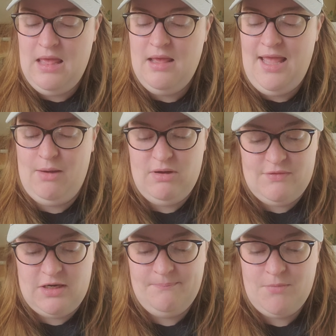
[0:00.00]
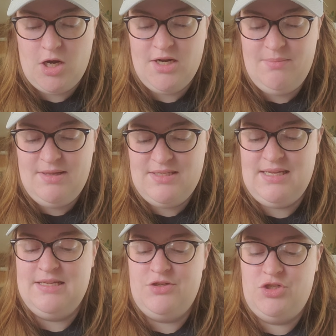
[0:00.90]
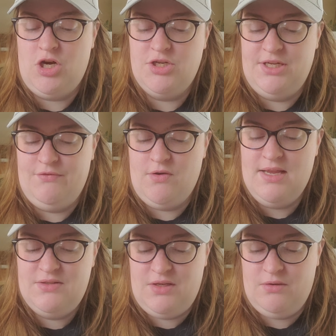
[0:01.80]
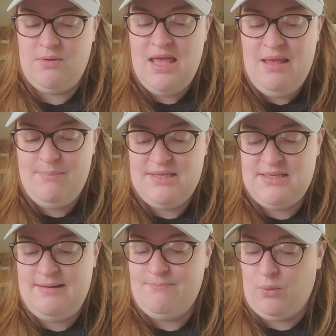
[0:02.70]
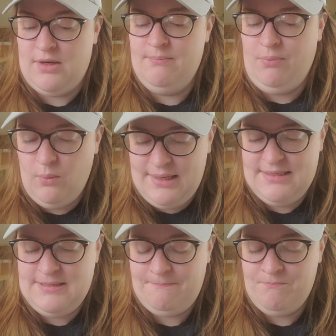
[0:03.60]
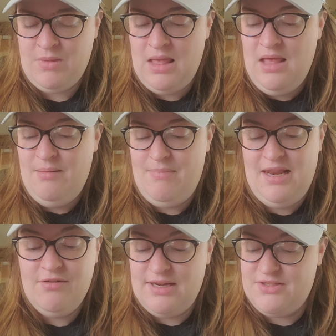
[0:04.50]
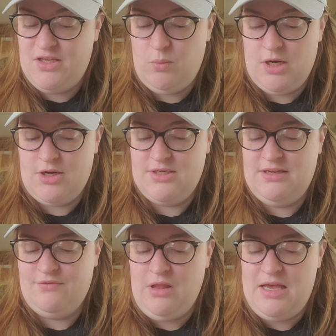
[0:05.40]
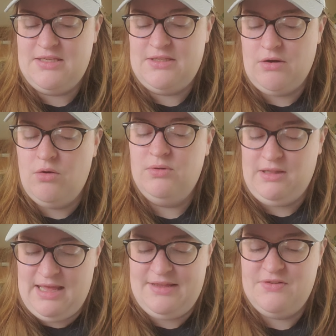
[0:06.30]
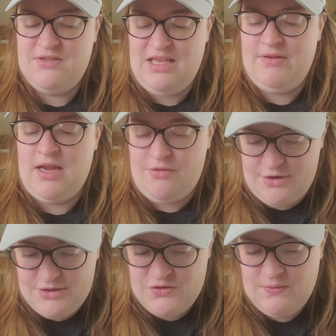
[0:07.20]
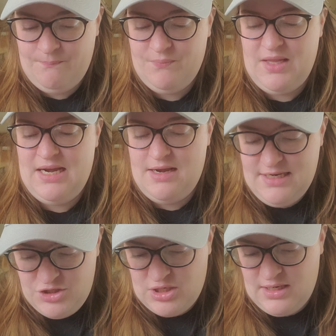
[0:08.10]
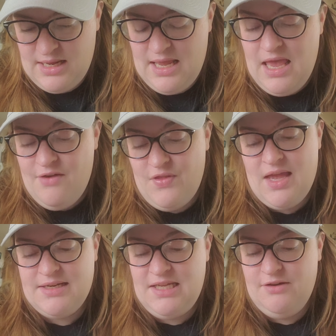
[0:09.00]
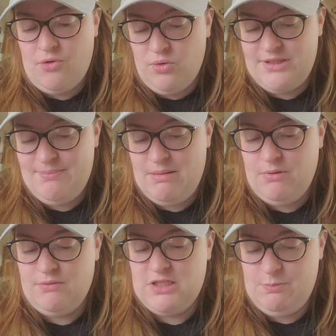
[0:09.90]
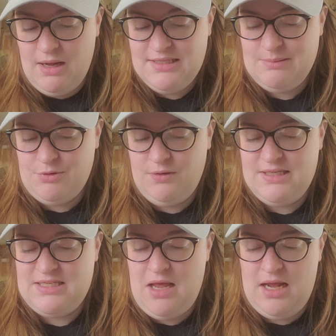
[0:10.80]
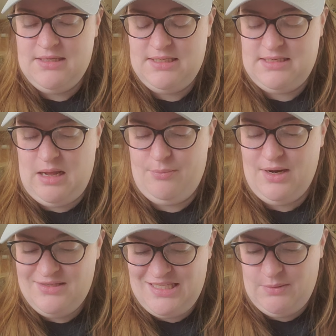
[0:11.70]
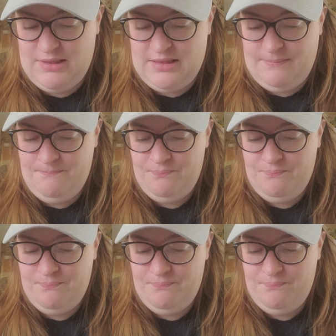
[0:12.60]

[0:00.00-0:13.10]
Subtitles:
However, arguments against charging for rescue miss an important point. Many rescue workers have lost their own lives saving others. In addition, the idea of holding people responsible is not to stop rescuing them.